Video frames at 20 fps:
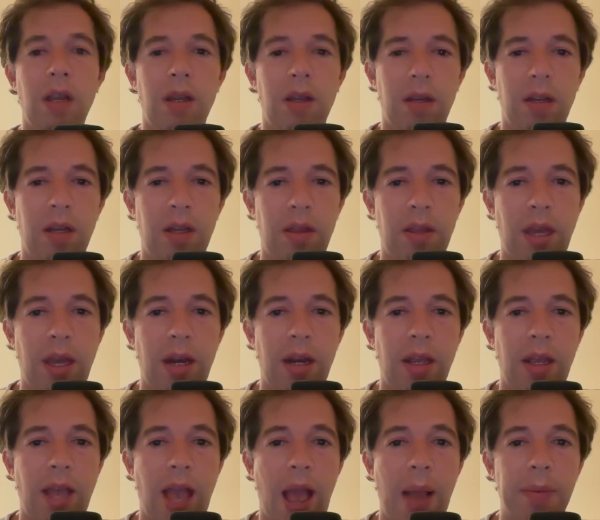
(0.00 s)
And that
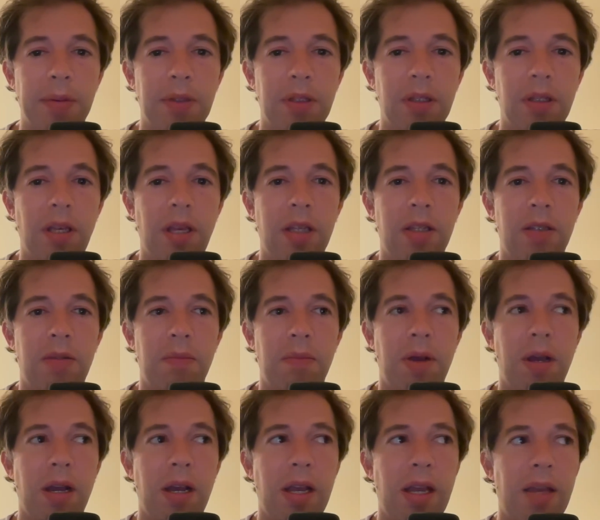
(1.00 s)
encapsulates
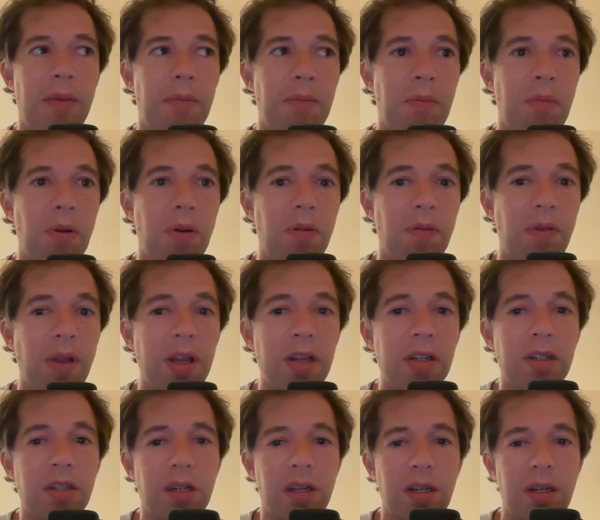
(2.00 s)
my
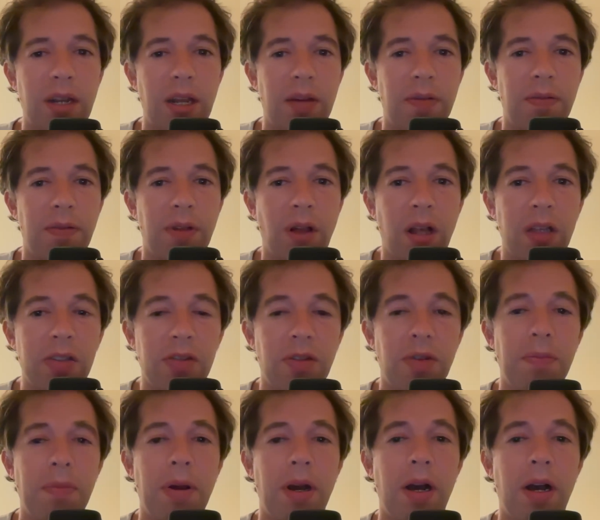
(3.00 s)
motivation and philosophy
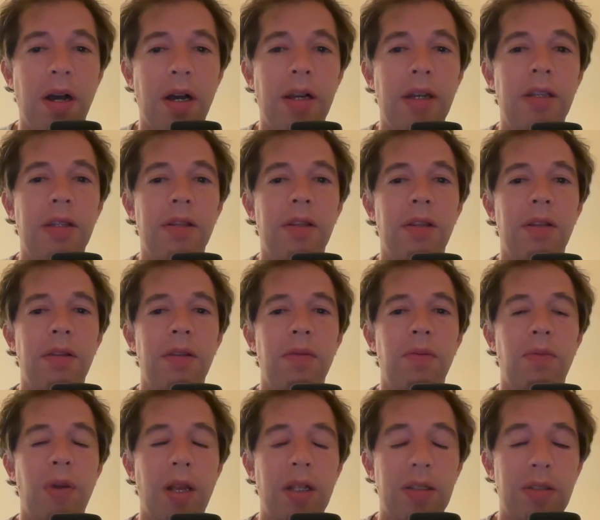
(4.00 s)
behind
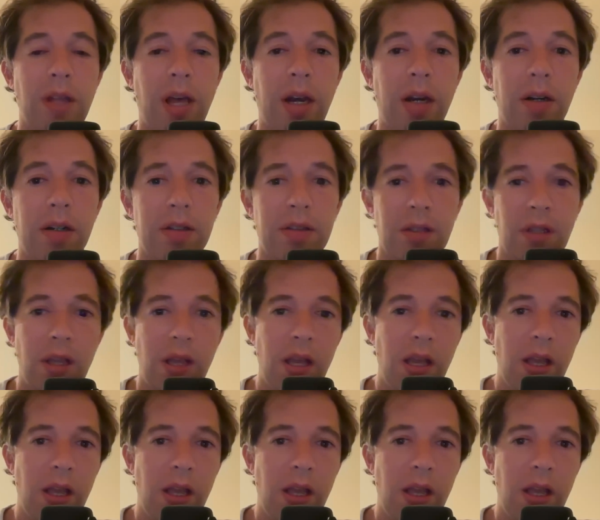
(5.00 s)
Raised Letters.